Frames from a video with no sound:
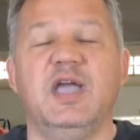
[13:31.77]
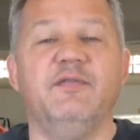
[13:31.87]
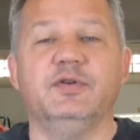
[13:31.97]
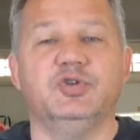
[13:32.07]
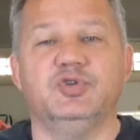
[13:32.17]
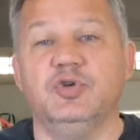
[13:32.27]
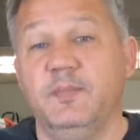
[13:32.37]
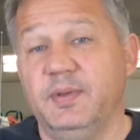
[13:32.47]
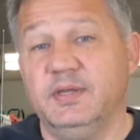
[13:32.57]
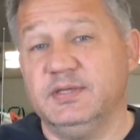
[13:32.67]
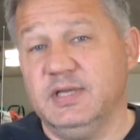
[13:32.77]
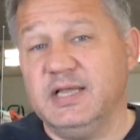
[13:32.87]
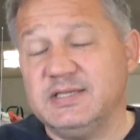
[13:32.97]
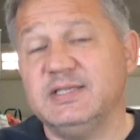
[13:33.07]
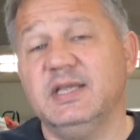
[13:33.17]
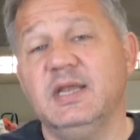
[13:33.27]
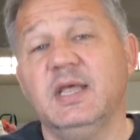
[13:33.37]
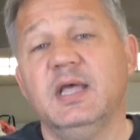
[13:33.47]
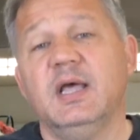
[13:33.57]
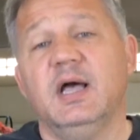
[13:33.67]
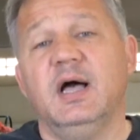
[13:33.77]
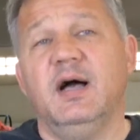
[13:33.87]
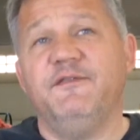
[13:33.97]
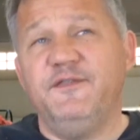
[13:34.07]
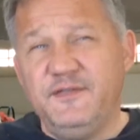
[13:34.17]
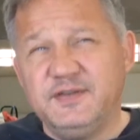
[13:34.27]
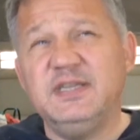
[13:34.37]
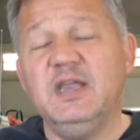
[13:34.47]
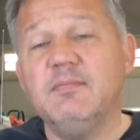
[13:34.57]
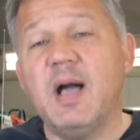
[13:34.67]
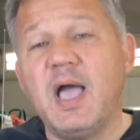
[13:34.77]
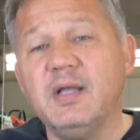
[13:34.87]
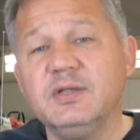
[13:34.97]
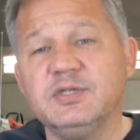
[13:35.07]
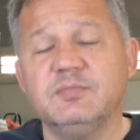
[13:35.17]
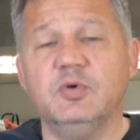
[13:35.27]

average trip is less than 15 miles,